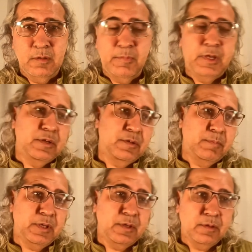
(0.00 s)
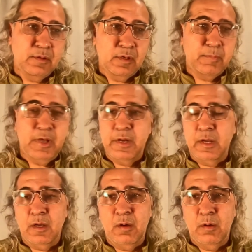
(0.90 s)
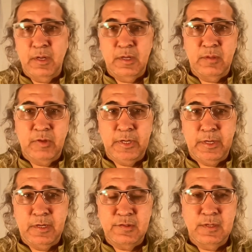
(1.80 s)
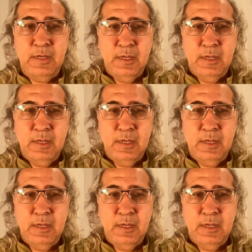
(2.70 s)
may it be America or anywhere else.